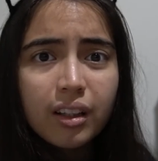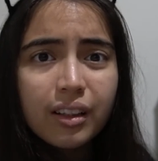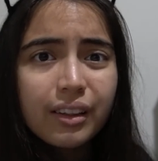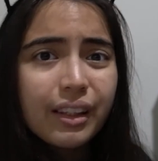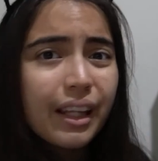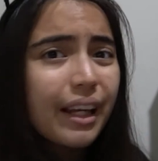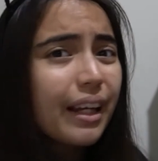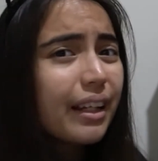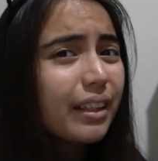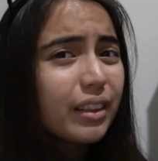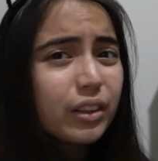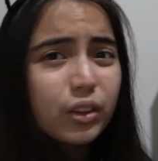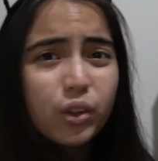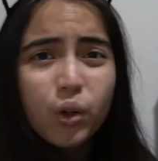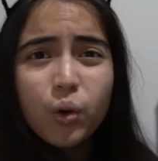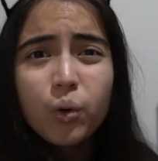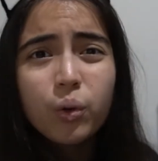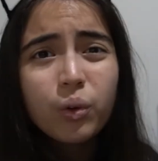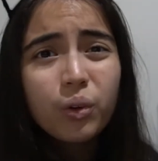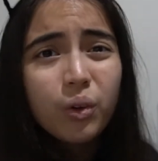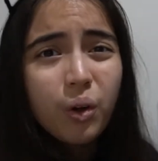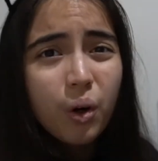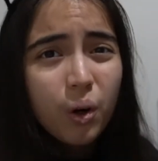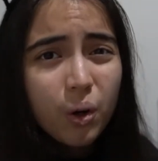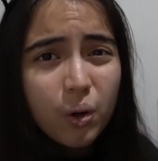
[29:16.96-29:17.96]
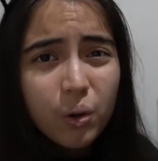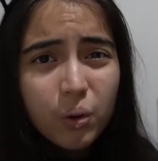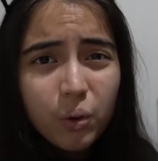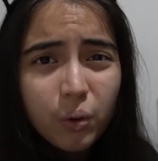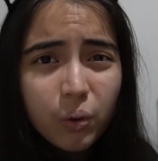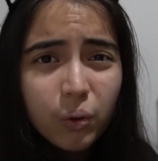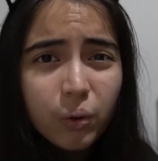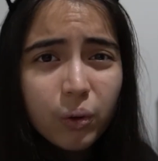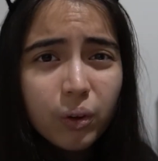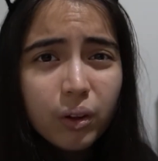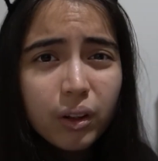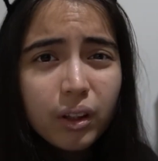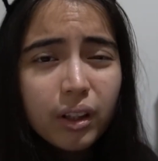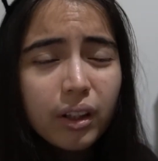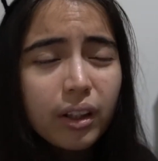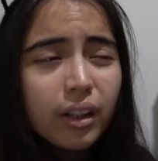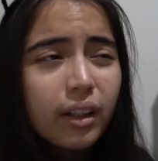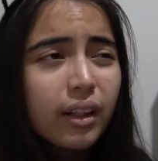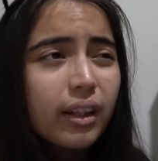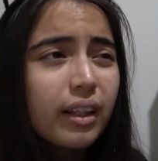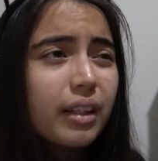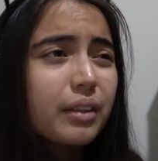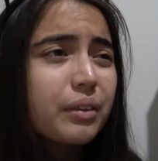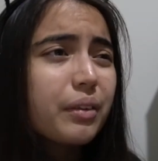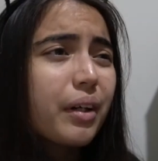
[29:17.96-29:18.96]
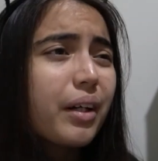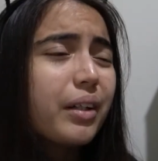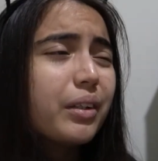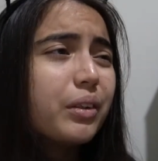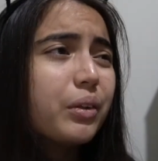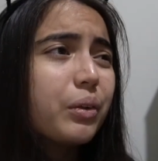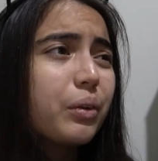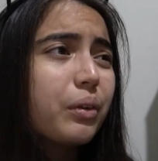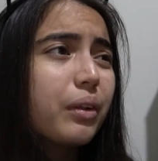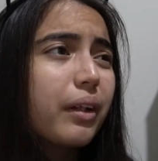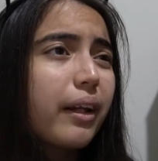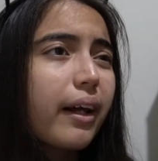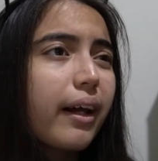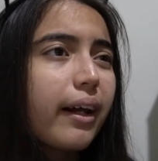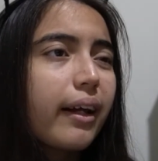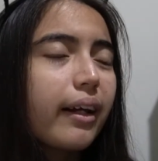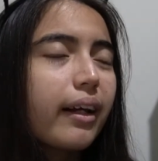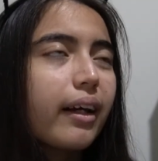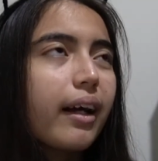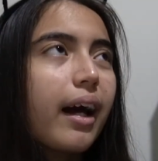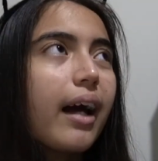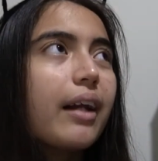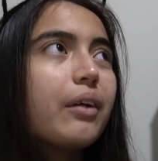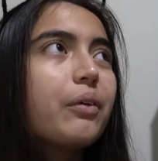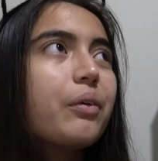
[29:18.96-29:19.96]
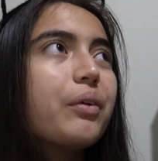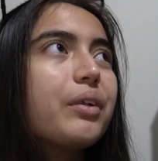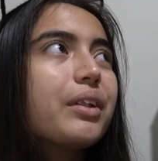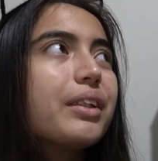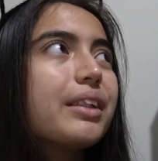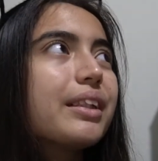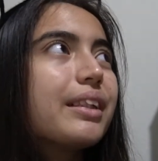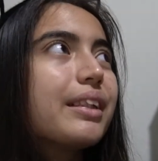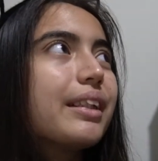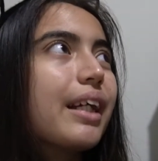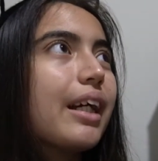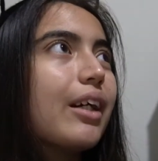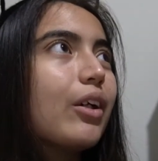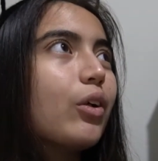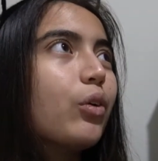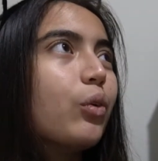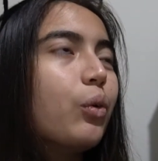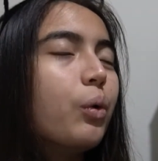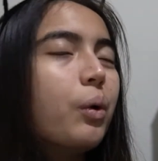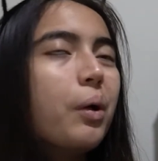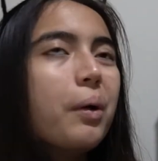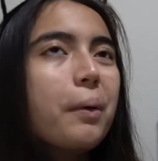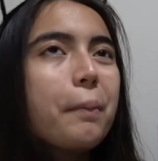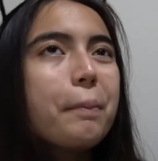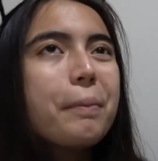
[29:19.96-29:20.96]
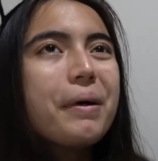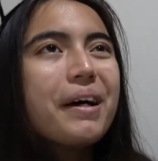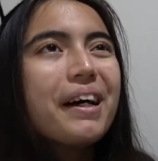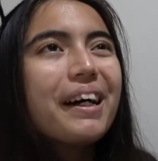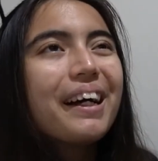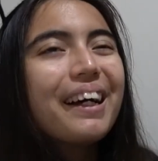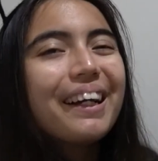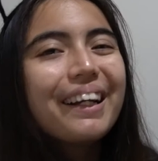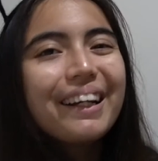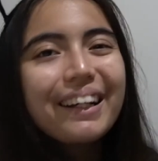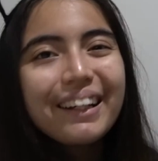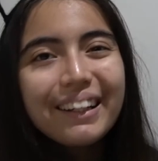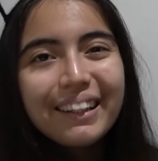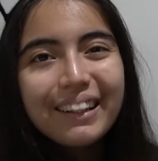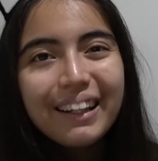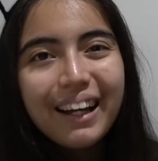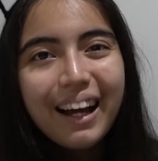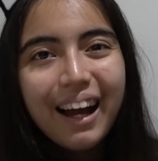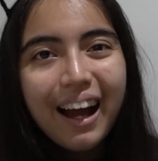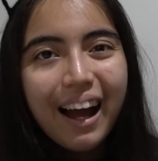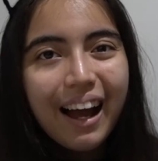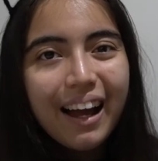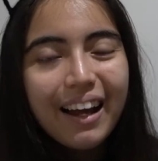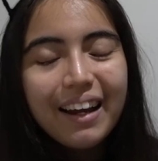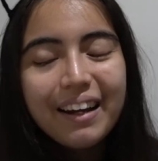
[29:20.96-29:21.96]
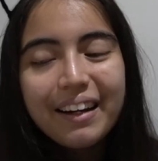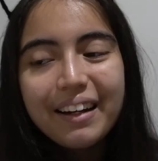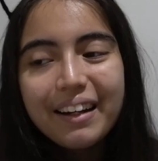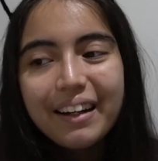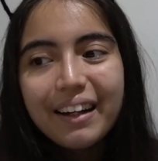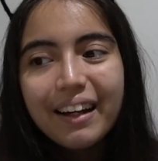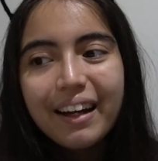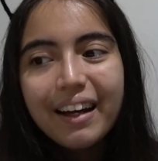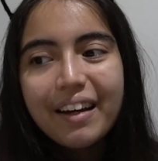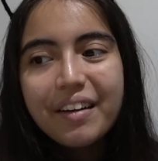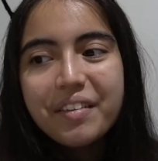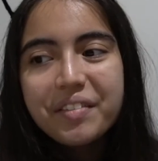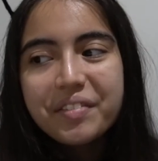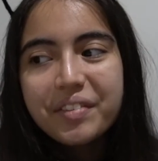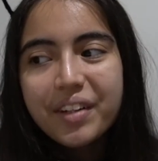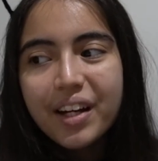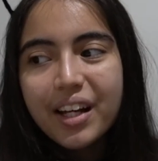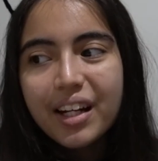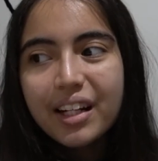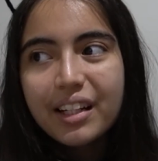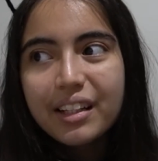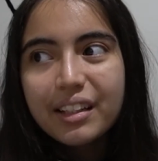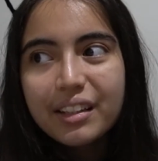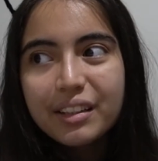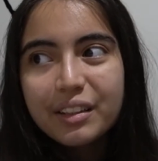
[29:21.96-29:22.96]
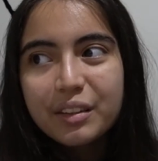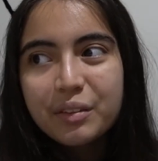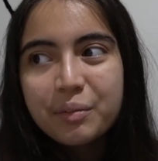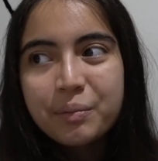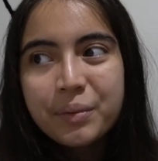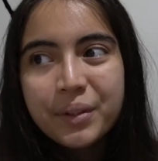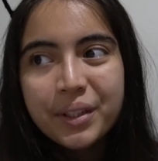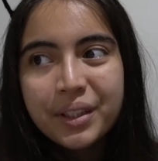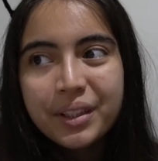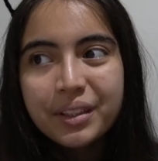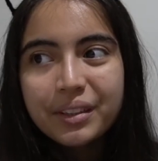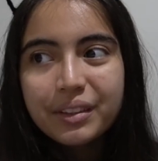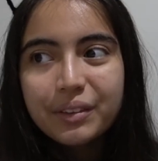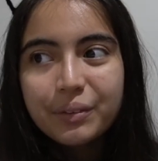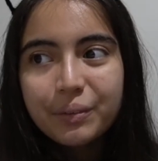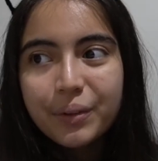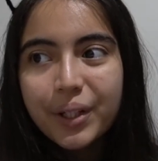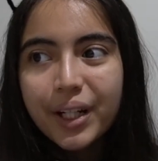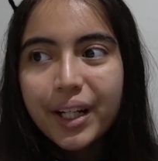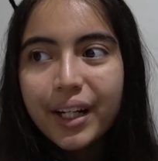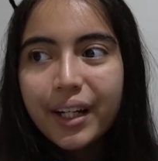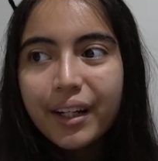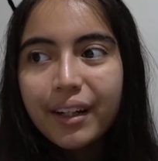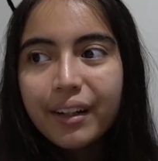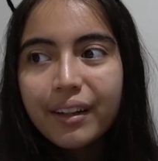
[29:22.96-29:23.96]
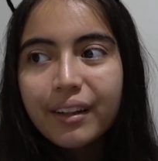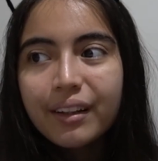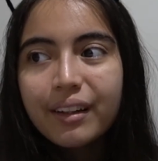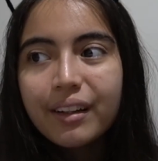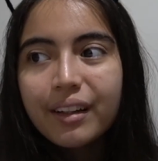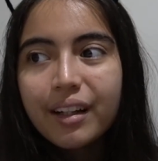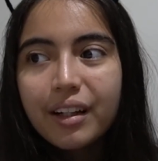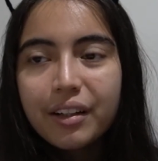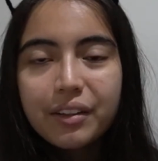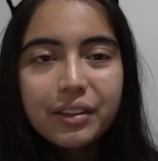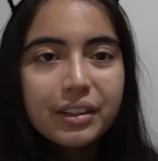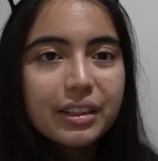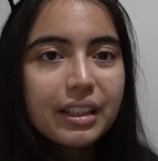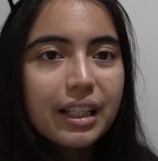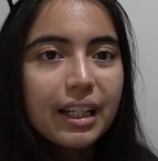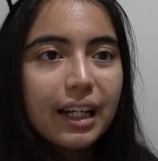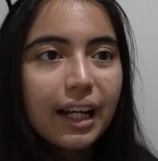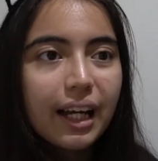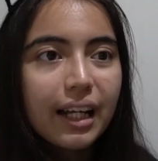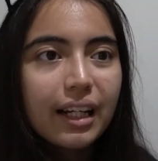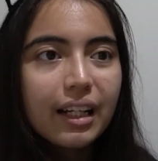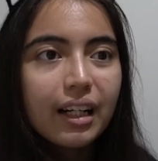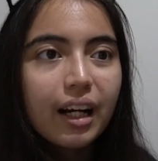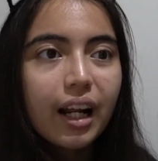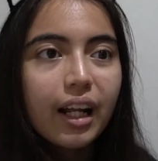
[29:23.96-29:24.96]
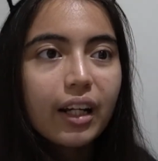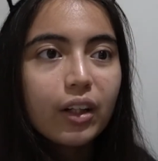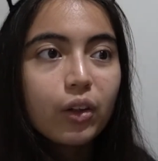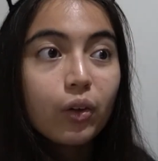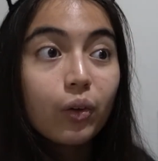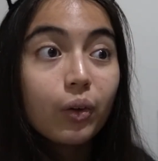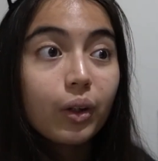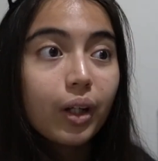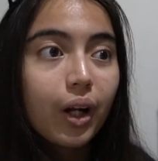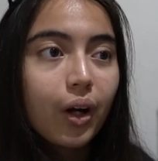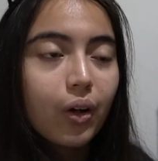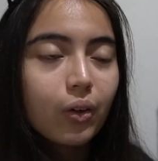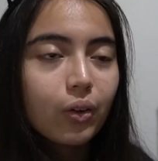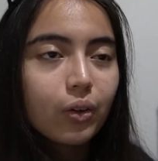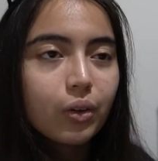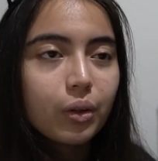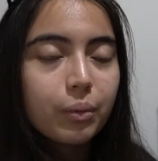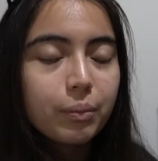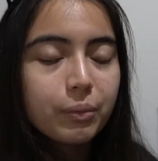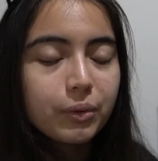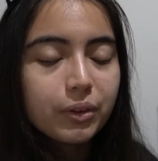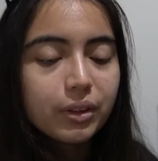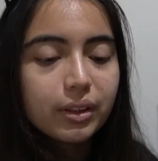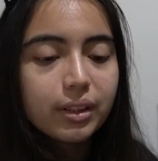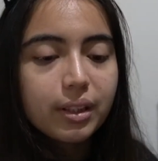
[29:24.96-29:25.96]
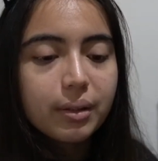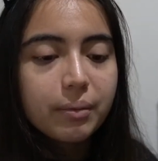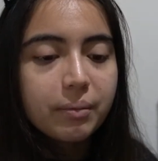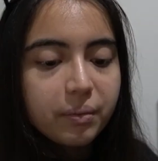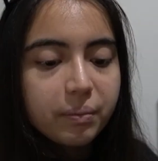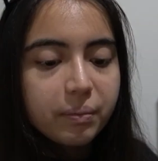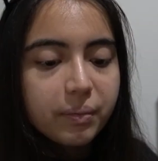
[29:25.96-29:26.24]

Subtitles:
They don't know. So I don't want to say who, but I have had an experience where a Christian kind of like looked down on a Muslim.